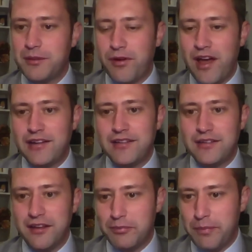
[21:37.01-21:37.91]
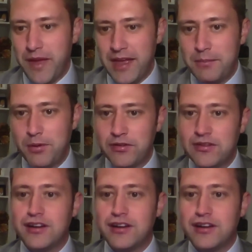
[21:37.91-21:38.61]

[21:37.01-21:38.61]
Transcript: the practice of pay per